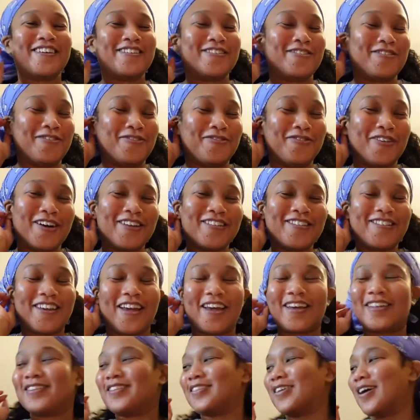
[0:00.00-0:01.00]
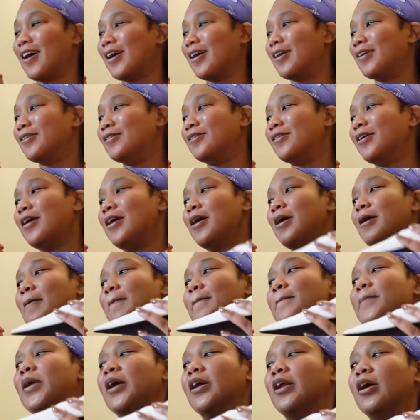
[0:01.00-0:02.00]
It's 110 size.
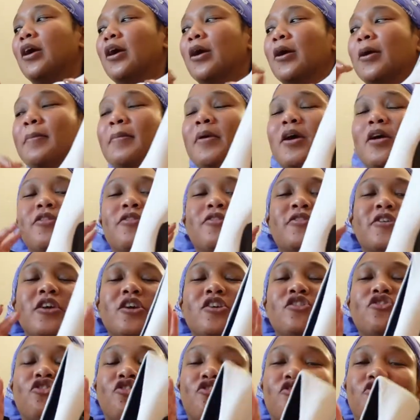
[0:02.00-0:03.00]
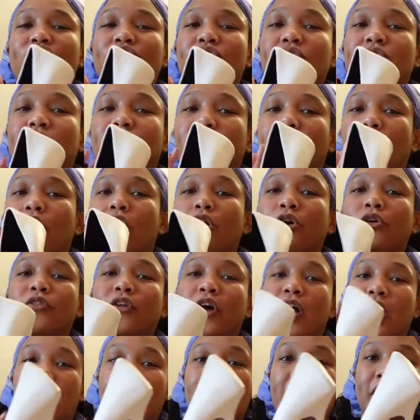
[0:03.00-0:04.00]
But um, these shoes are
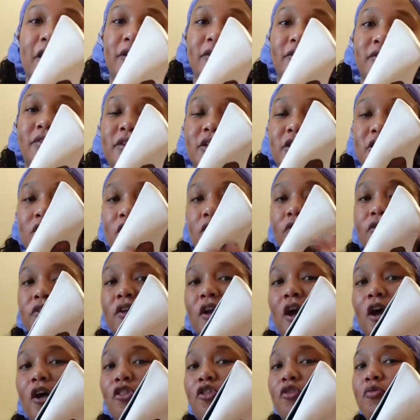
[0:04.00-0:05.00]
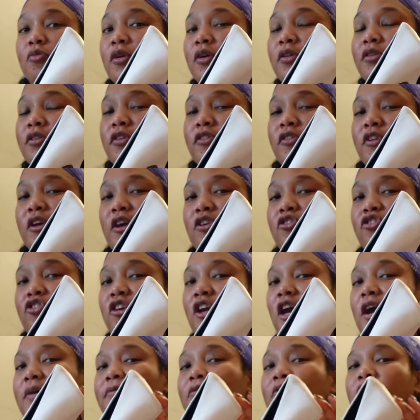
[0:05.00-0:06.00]
the highest heel. The other ones that they actually
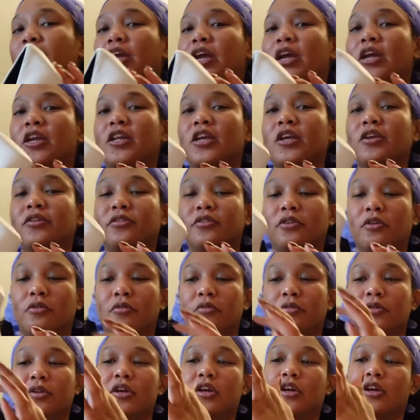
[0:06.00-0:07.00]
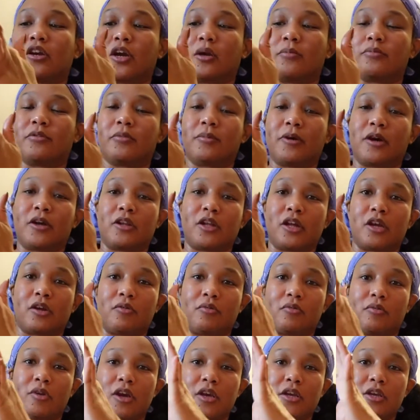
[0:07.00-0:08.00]
have are an 80, so it comes about like
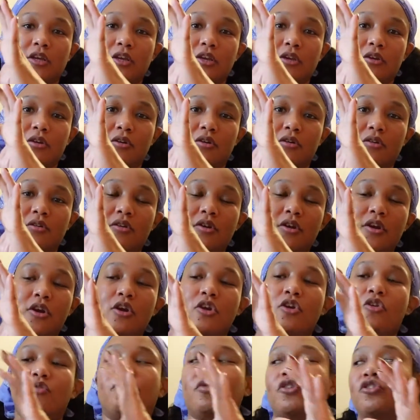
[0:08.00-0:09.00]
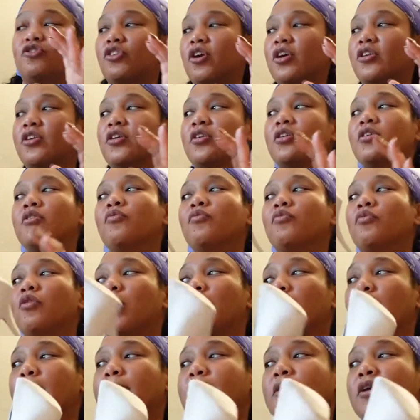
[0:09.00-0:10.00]
right here, which I didn't
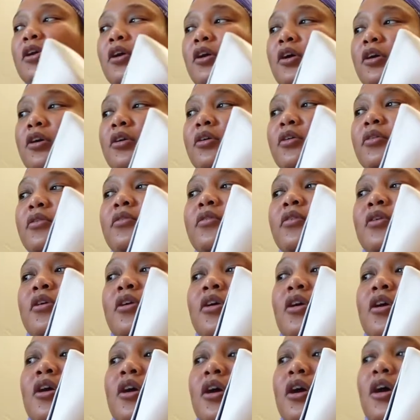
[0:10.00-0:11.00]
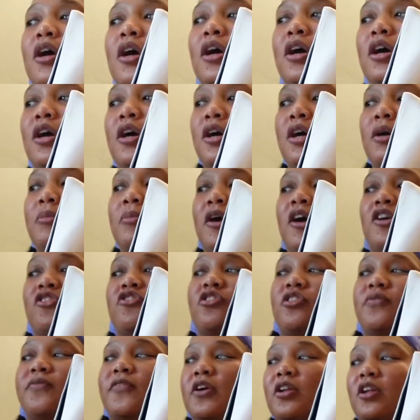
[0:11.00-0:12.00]
want because um, I
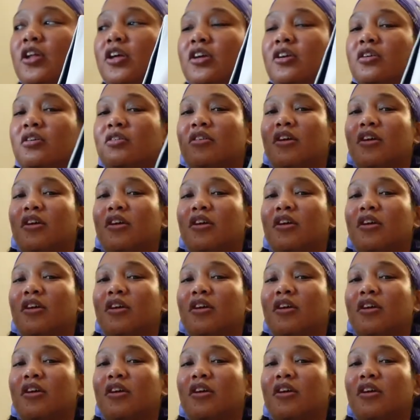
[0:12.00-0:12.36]
just felt like,